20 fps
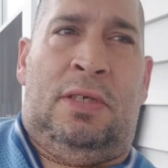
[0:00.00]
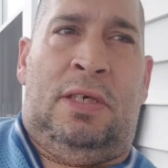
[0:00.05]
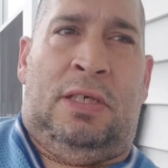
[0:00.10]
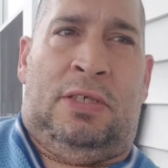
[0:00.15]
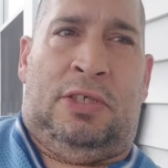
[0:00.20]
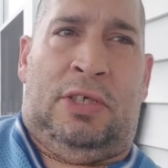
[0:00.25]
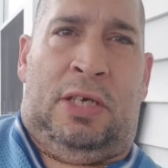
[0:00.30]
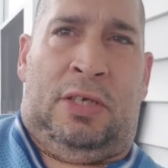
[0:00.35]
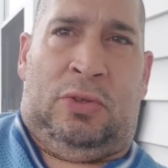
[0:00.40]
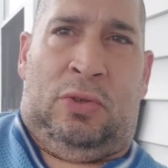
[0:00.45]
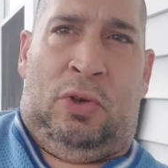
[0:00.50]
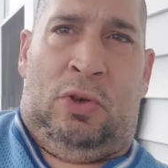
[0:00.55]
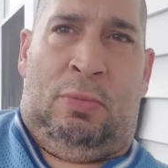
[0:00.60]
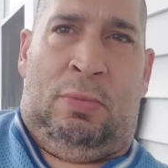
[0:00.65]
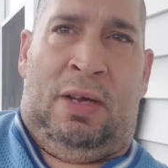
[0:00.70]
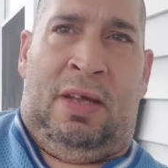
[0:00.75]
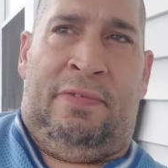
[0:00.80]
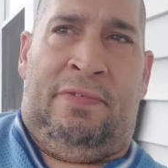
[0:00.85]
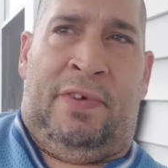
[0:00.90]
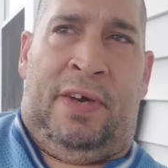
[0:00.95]
he checked all
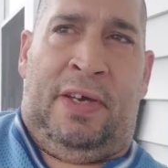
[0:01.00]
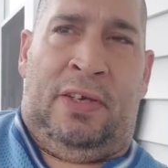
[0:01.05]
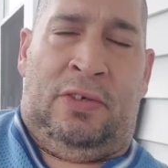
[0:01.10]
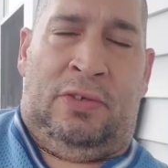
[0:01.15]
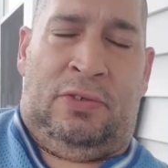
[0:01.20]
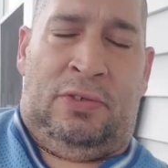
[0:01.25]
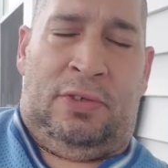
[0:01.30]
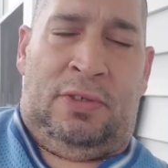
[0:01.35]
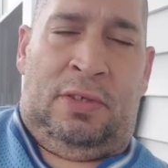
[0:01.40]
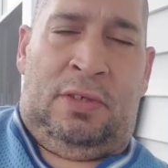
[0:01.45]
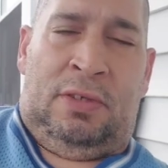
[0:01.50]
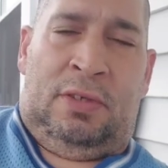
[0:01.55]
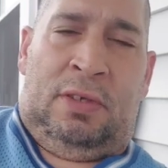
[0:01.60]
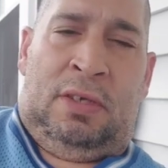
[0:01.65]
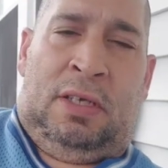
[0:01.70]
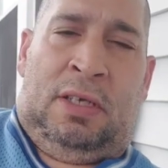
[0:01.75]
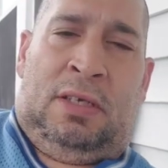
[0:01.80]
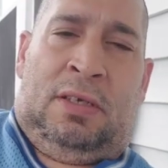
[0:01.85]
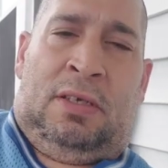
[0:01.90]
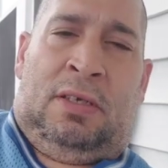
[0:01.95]
my vitals.
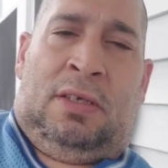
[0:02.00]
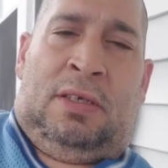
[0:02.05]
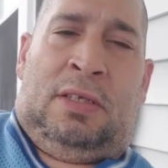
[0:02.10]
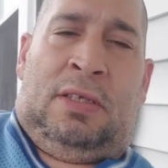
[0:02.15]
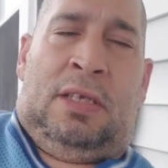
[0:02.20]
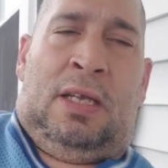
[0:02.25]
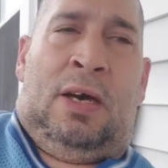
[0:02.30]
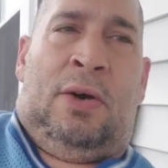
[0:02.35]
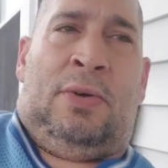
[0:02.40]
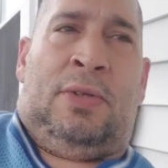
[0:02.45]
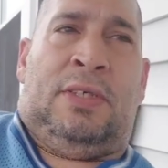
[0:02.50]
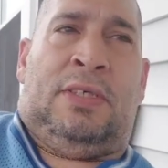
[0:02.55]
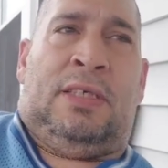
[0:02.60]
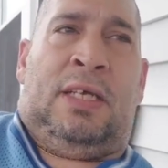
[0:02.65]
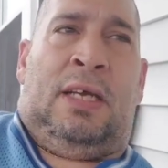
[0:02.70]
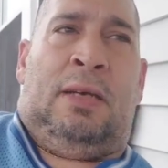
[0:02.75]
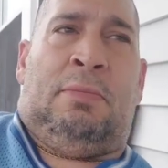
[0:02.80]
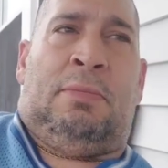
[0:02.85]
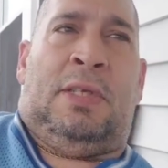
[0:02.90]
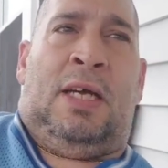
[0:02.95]
Now at the
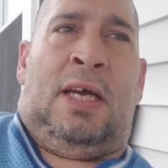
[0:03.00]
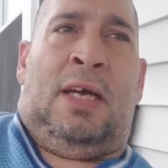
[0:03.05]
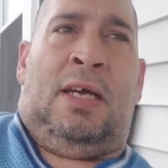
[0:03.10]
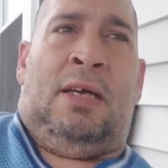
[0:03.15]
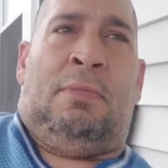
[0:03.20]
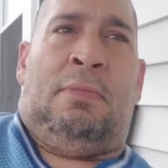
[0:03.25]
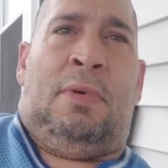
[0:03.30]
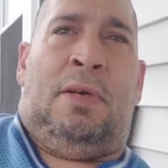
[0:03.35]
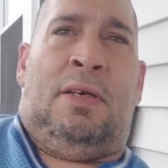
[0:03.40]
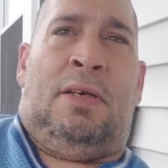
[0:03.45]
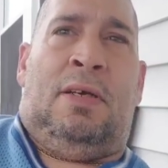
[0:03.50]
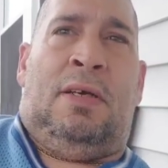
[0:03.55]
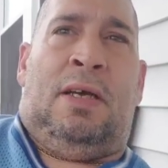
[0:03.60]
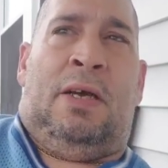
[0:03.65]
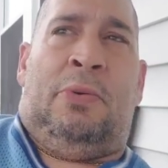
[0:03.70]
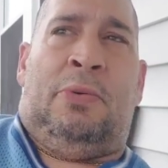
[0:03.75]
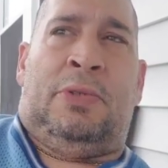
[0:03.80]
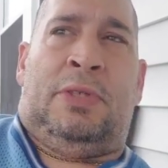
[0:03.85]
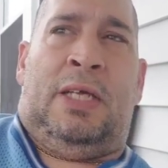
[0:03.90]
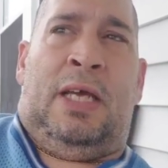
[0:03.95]
same time,
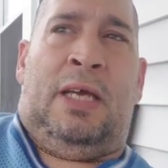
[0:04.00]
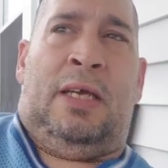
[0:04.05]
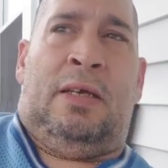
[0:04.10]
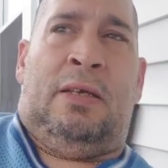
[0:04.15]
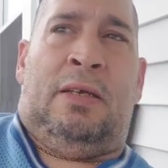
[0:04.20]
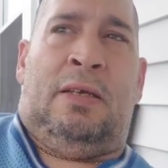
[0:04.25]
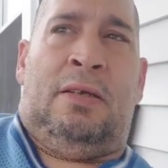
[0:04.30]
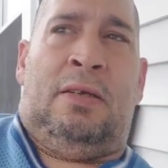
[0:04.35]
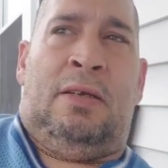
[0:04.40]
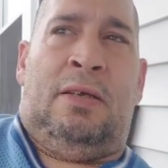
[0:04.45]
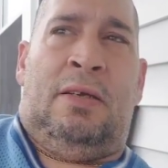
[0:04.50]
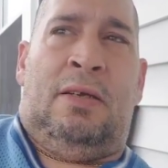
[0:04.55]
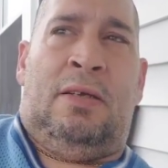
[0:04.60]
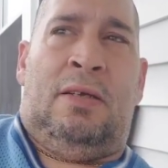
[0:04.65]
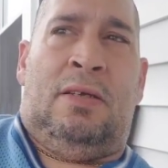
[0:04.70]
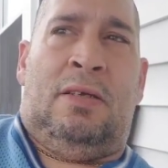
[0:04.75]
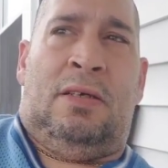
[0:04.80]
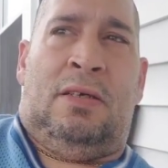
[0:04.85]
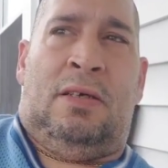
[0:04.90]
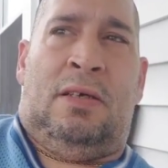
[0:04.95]
I was taking
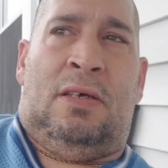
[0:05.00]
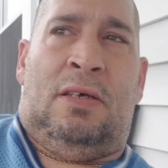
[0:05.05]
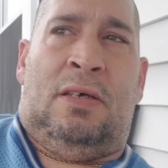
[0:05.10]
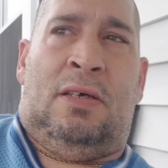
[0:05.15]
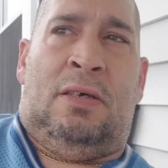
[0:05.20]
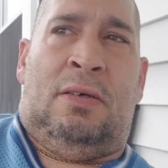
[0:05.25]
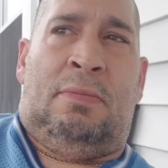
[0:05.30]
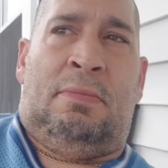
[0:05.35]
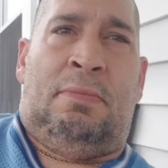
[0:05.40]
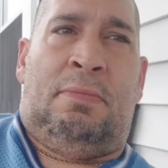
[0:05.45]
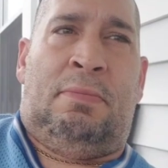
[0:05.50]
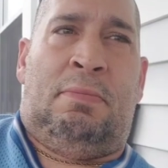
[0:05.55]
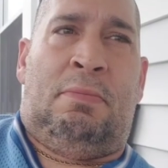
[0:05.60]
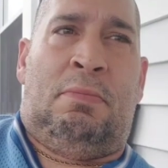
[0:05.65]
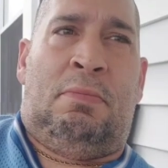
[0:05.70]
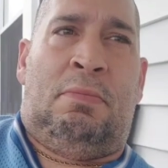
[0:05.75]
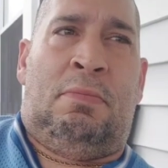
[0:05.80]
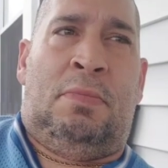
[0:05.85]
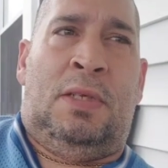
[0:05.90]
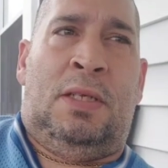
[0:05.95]
um,
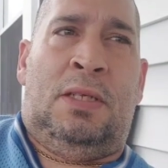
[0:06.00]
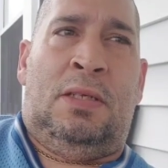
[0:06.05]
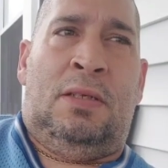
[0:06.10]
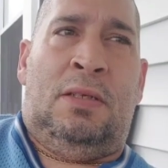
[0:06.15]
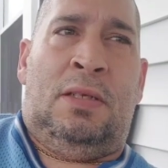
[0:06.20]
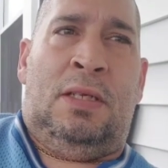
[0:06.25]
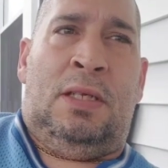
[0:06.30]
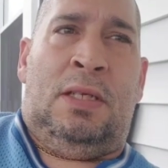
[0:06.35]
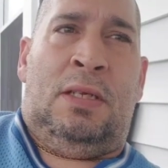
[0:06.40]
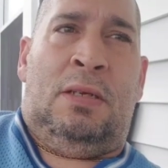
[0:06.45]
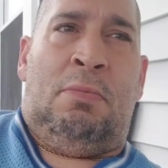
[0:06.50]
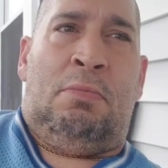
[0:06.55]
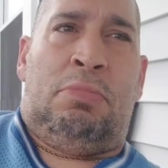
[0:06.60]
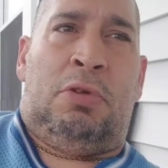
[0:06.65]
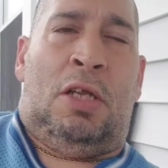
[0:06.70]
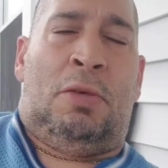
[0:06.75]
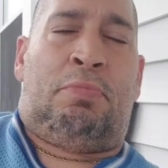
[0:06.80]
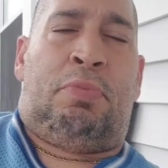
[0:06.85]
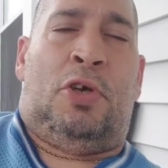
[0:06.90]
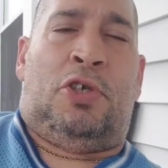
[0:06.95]

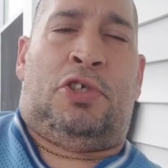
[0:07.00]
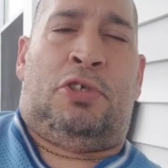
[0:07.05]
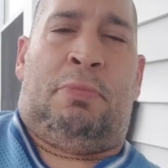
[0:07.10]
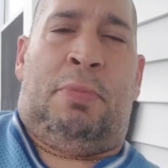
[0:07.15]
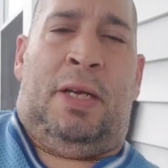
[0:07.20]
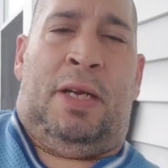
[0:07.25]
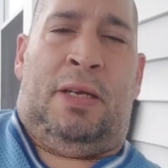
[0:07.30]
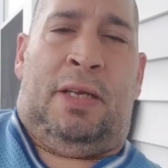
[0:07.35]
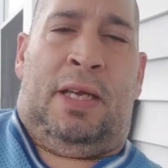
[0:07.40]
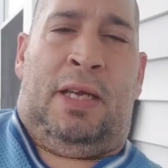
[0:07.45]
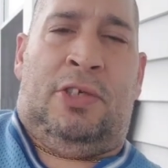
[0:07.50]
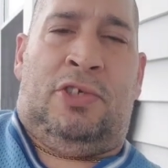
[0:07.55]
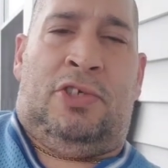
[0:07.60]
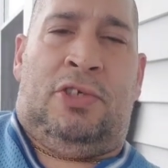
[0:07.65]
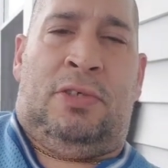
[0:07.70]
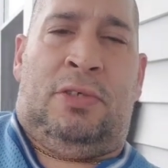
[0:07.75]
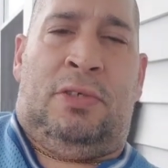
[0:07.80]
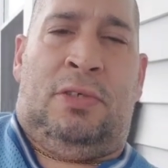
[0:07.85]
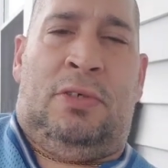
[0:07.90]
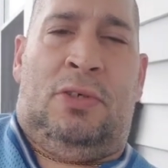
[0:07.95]
blood pressure
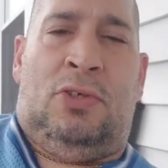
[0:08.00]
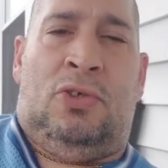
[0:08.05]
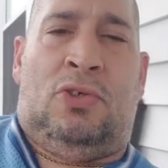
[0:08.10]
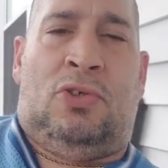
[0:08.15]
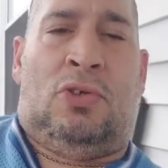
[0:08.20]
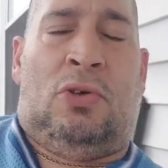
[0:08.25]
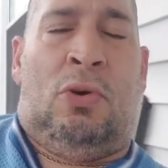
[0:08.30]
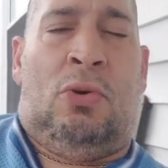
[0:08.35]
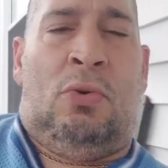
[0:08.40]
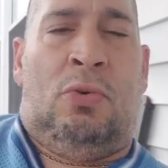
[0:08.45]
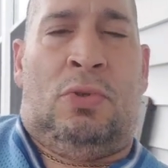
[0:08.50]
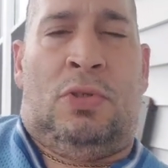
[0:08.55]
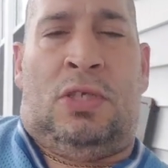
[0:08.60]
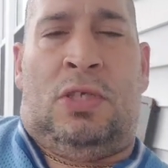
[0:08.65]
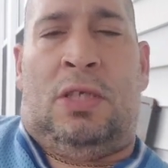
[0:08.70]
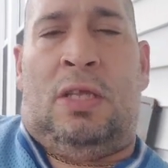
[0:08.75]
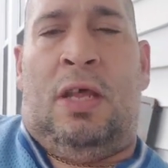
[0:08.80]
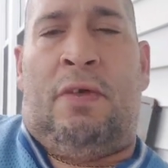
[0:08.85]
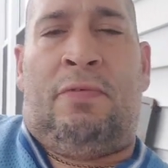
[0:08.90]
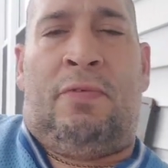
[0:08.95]
medication. So it
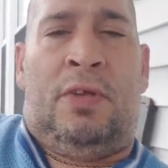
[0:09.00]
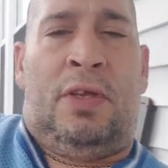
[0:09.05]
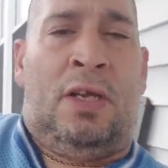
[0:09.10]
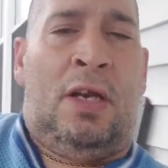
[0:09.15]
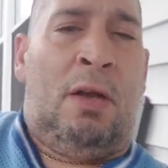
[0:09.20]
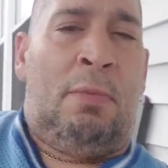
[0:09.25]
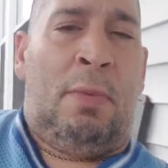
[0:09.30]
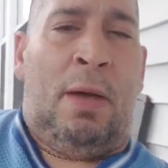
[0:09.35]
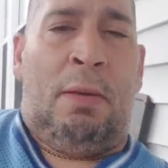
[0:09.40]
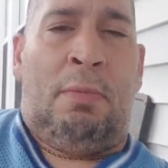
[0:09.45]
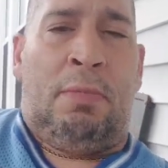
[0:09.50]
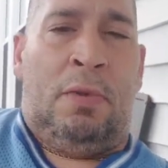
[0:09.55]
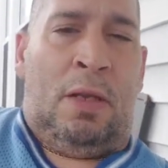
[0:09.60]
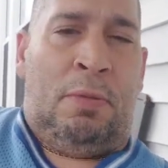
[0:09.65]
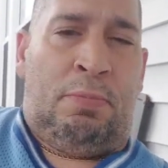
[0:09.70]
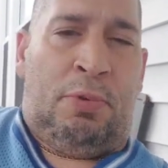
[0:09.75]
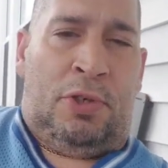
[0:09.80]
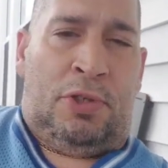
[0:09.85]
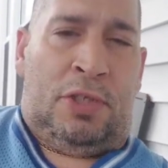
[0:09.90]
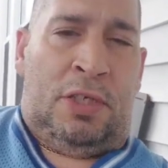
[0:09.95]
was leveling out my
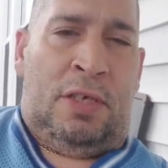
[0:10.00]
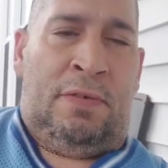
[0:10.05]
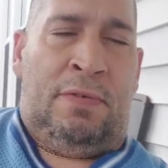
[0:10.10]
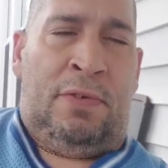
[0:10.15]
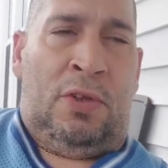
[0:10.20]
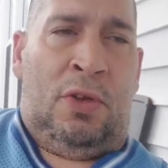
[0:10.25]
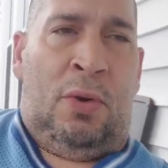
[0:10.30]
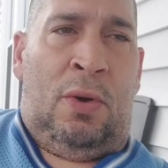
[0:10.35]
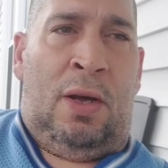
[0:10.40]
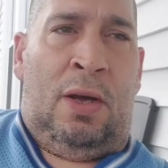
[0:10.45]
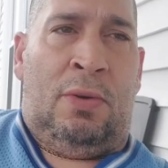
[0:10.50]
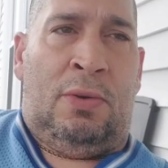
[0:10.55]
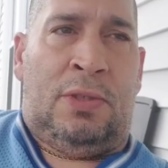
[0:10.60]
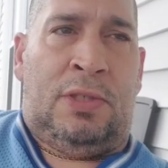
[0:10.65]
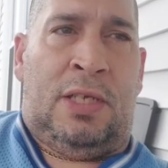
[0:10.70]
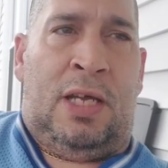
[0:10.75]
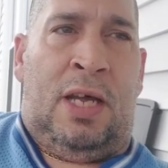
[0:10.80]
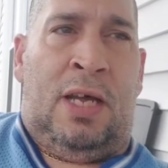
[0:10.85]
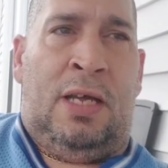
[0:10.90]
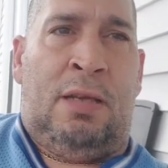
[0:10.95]
blood pressure. Even though I
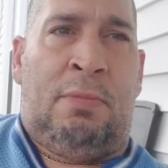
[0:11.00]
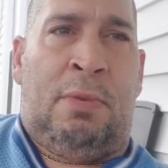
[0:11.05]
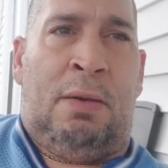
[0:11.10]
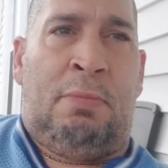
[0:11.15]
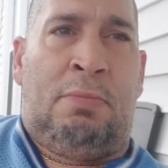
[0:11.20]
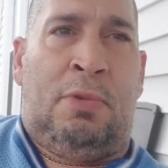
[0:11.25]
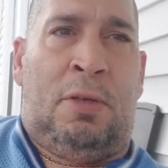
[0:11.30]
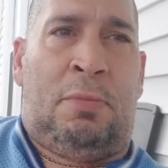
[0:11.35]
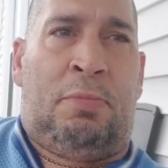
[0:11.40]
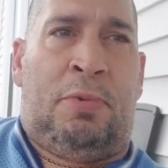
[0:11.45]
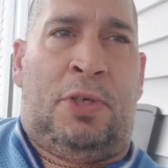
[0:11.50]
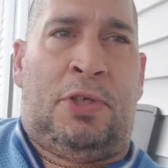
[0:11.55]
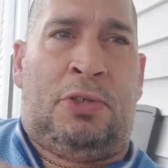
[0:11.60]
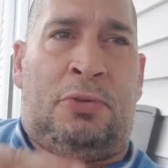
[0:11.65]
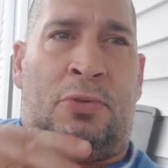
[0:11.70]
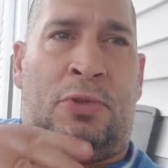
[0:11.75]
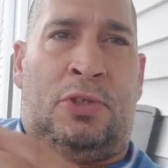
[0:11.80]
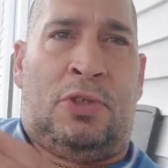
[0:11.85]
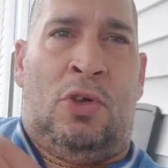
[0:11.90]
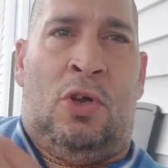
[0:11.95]
was high and my blood
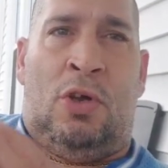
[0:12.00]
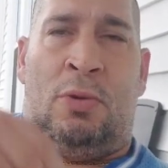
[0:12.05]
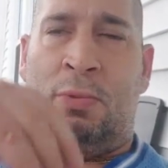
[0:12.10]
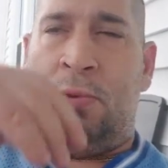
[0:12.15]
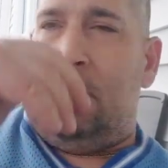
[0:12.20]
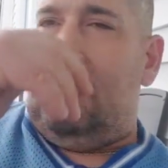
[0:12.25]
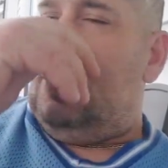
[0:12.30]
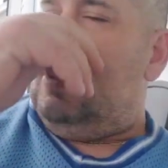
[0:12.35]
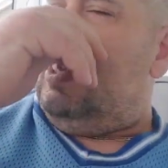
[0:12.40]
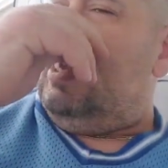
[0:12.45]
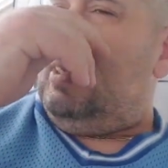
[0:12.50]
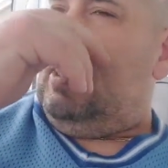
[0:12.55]
pressure was normal,